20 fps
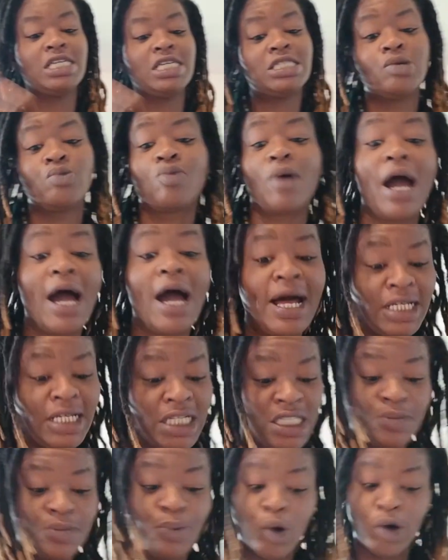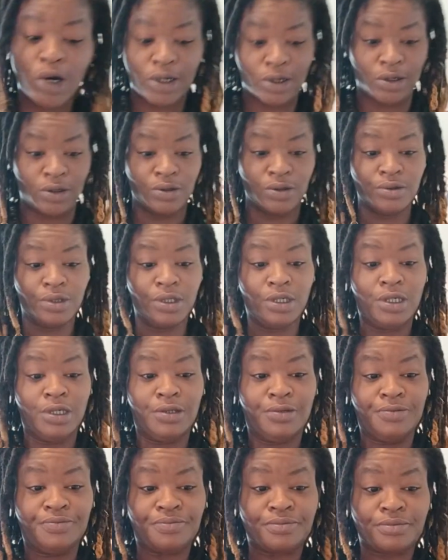to ride this portal.
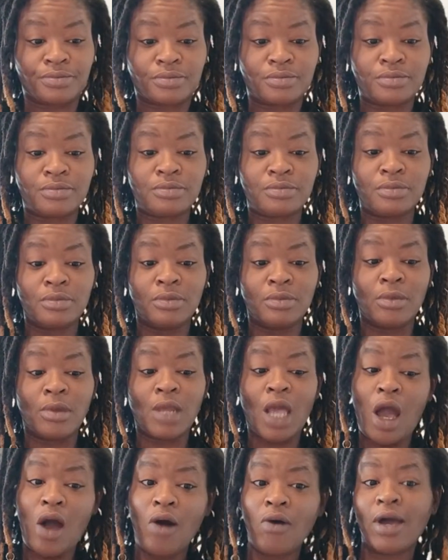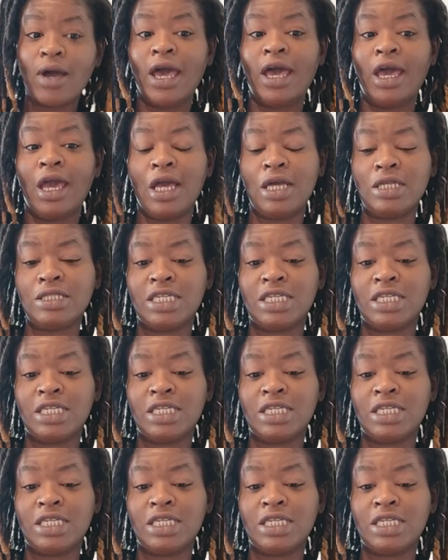Okay,